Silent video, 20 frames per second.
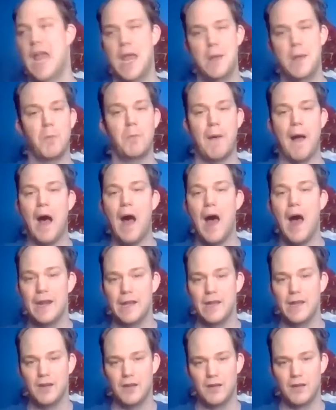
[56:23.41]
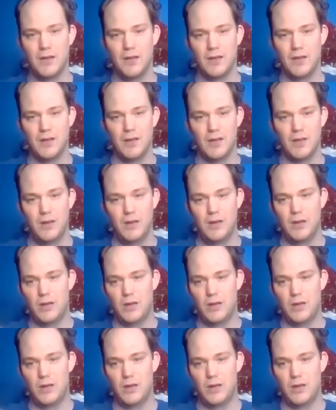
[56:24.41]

able-bodied. Yeah,